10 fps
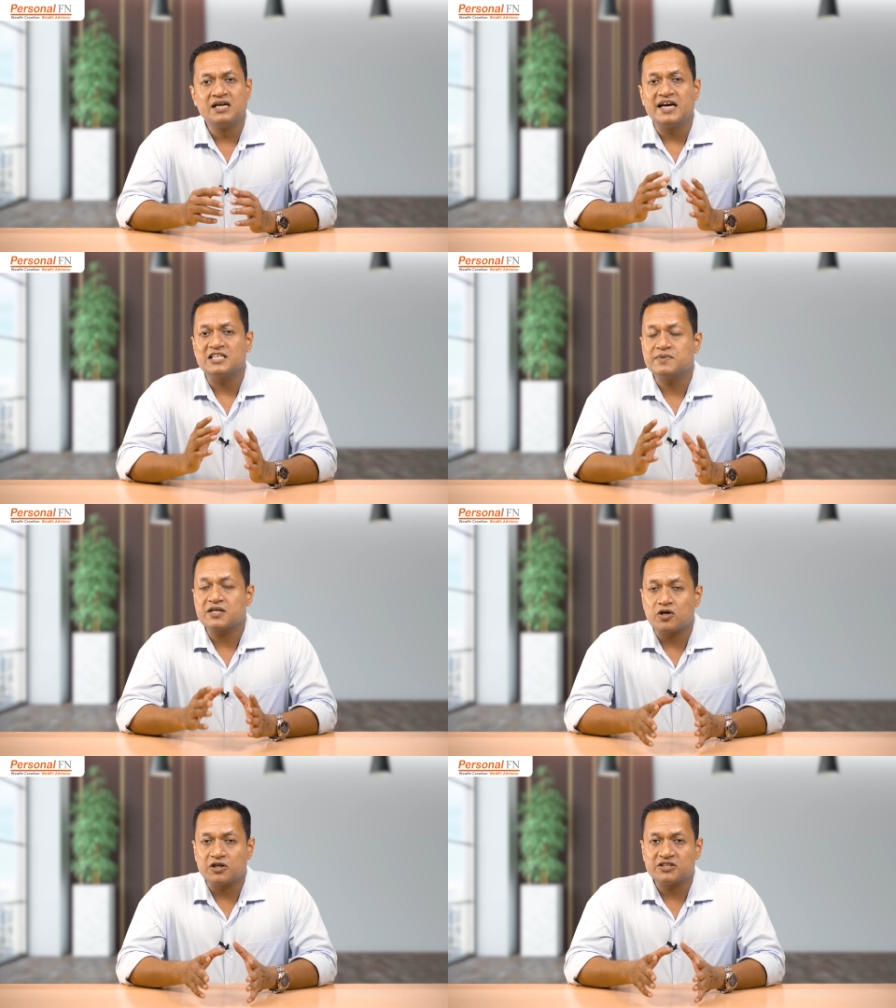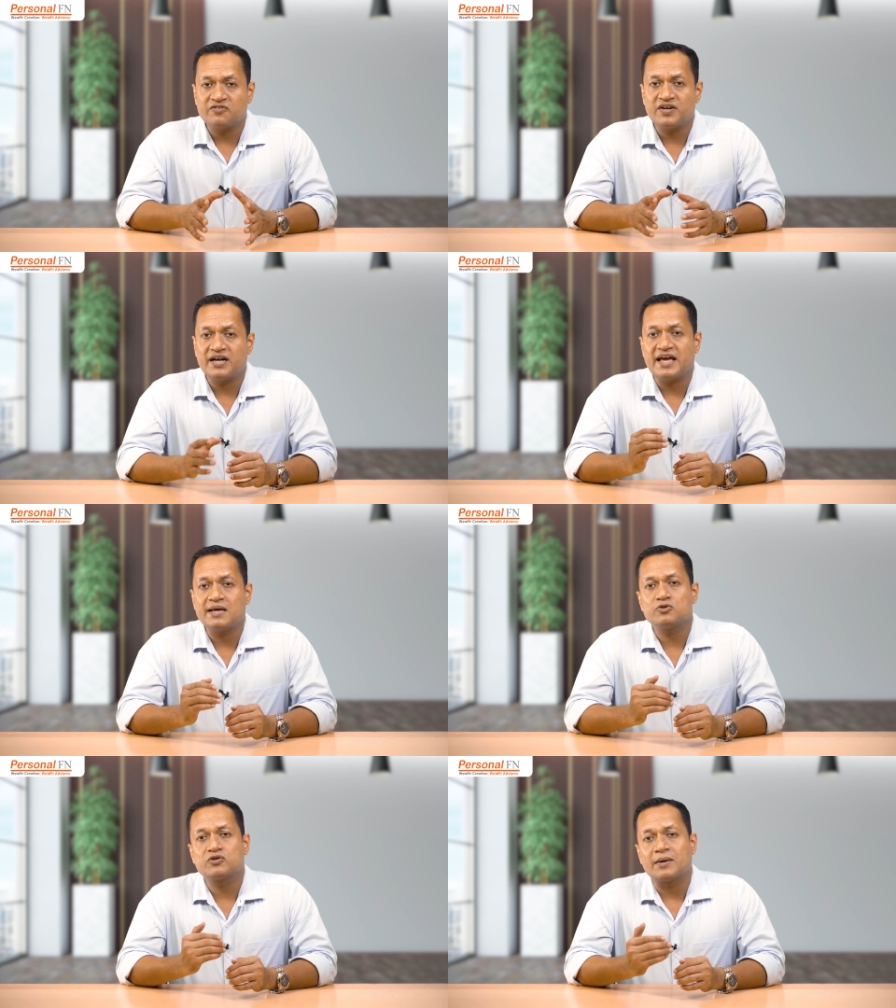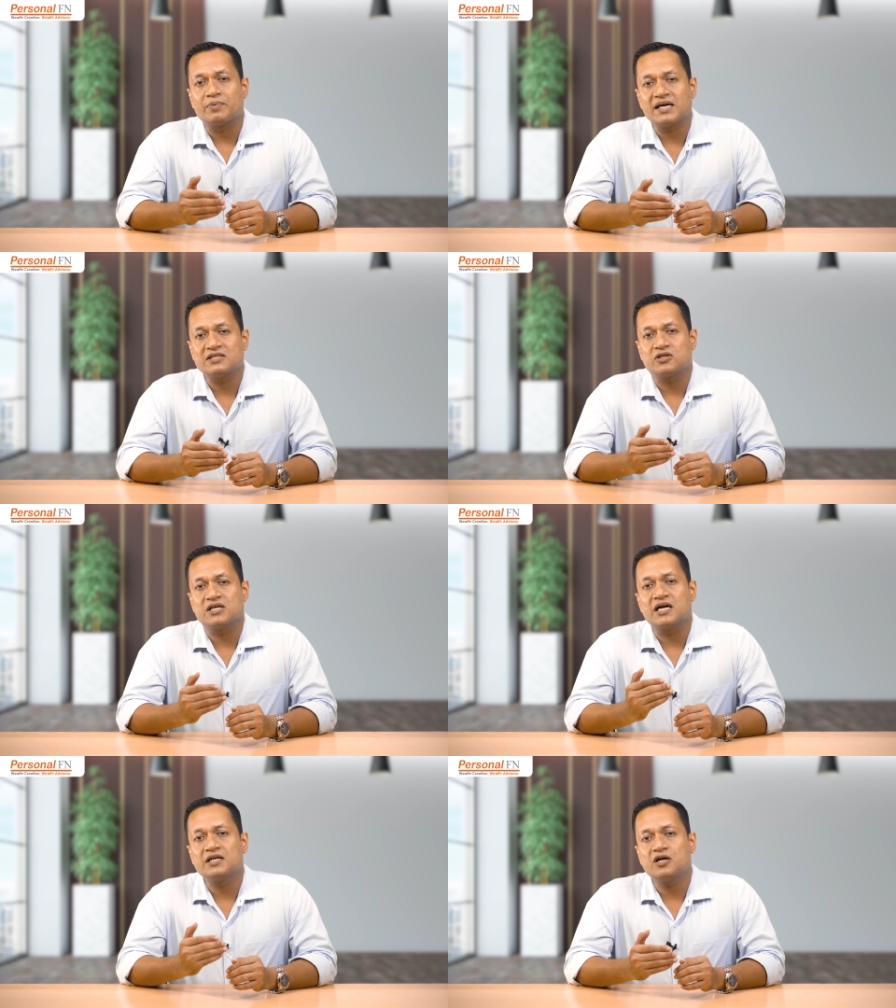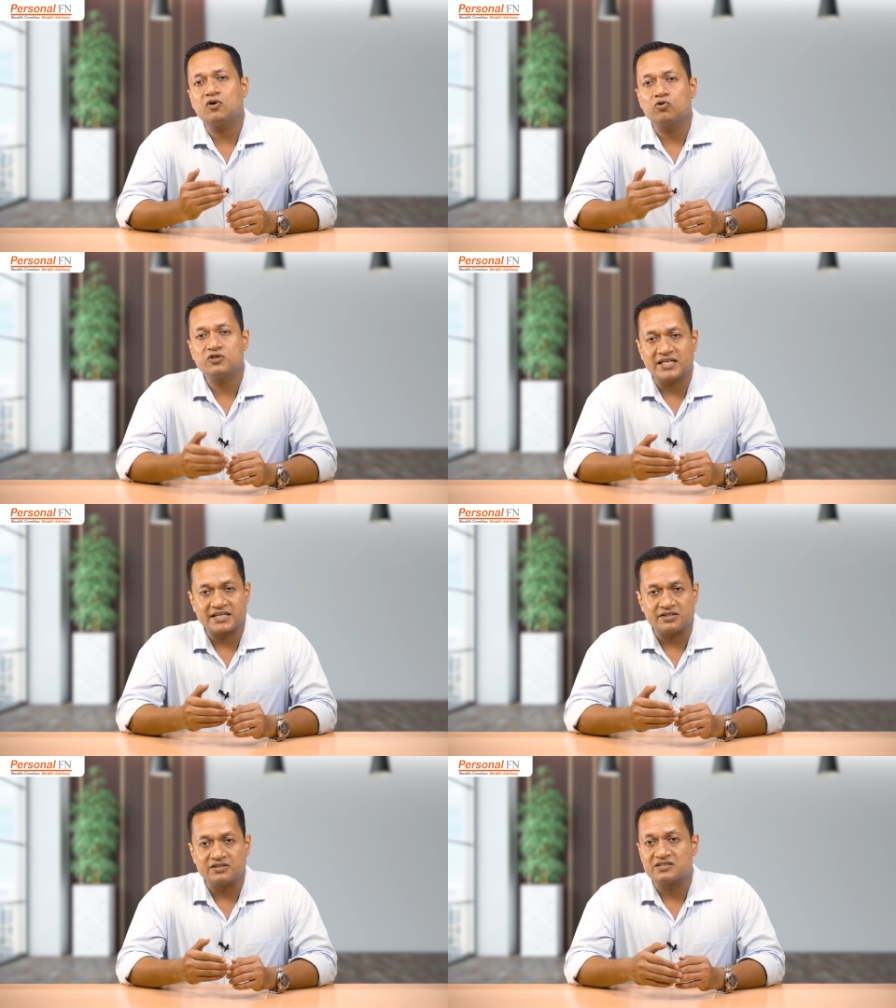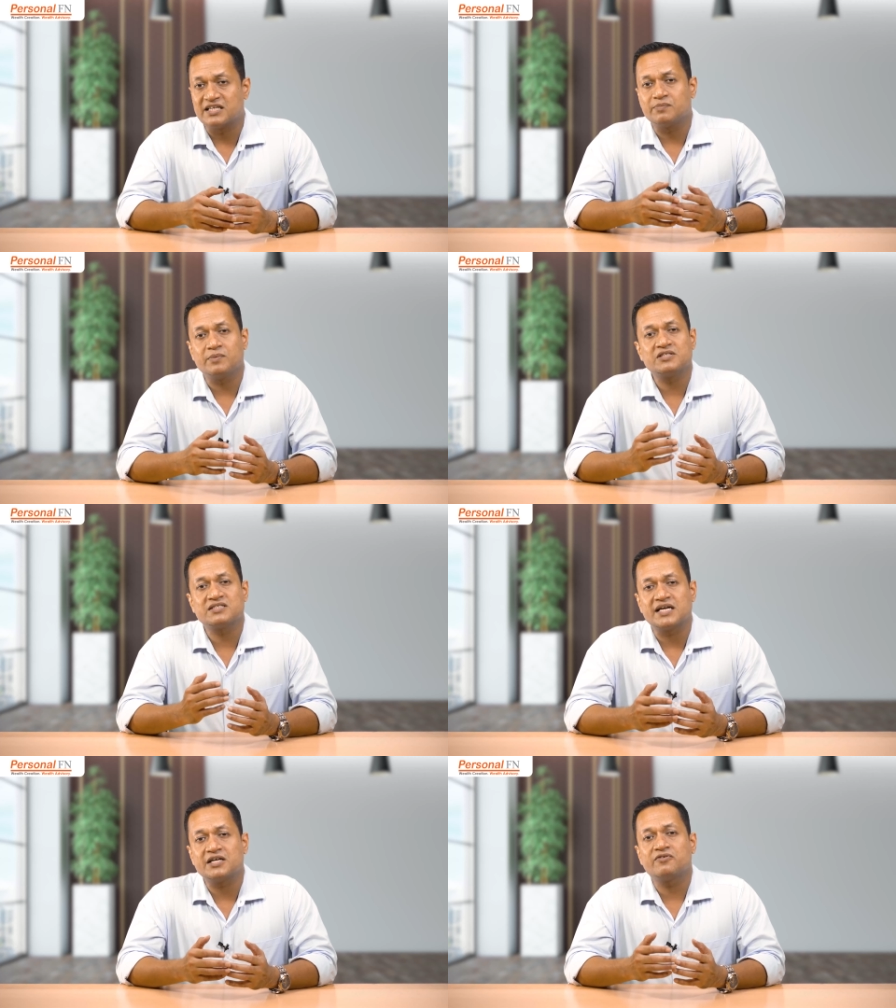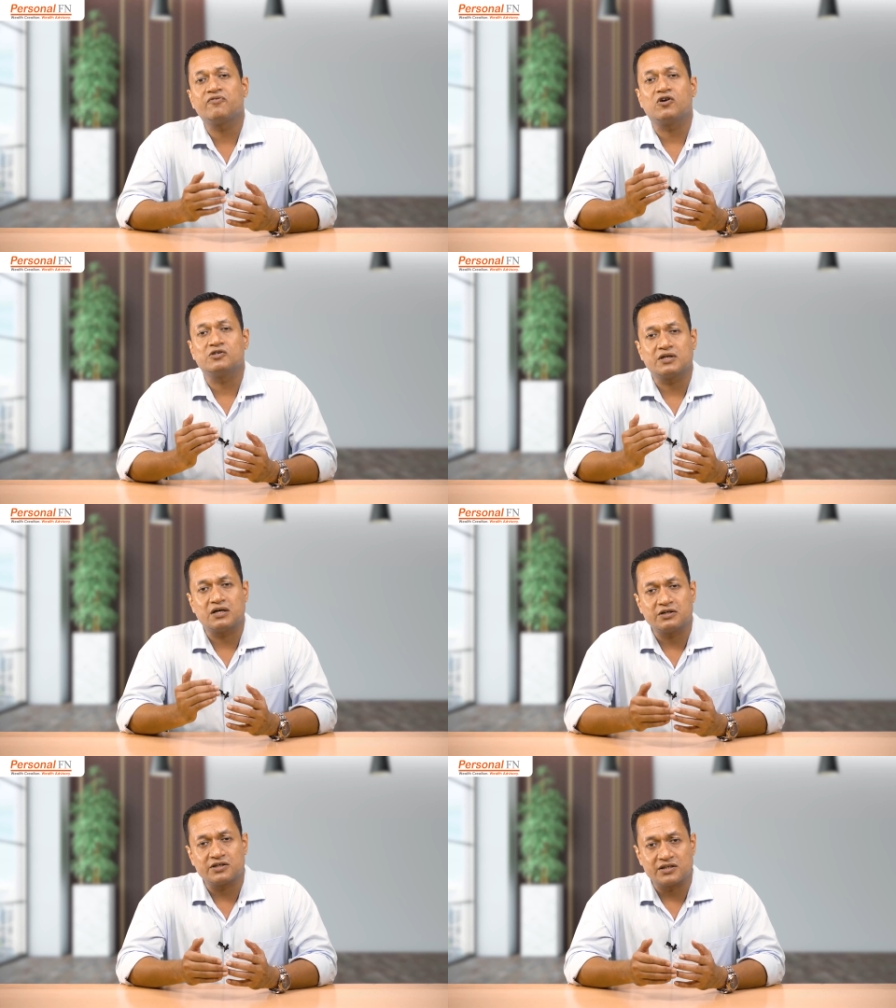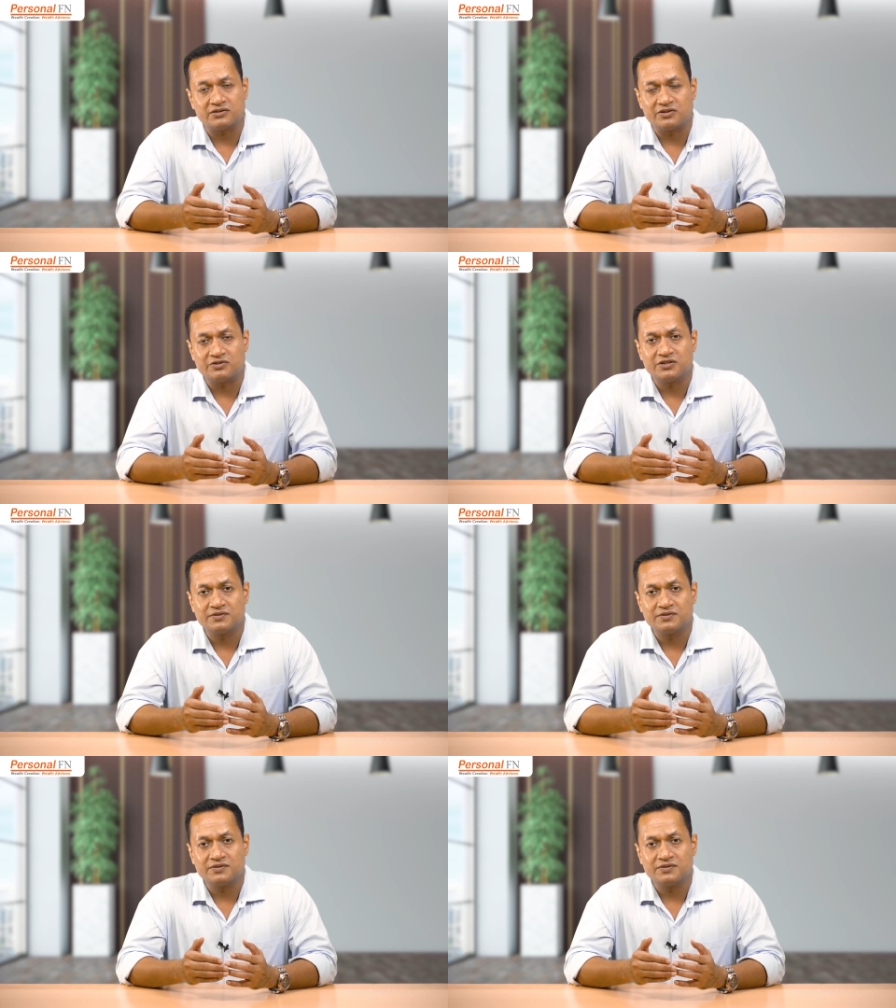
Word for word: SBI Contra Fund aims to capitalize on under-owned sectors that may be set for a turnaround.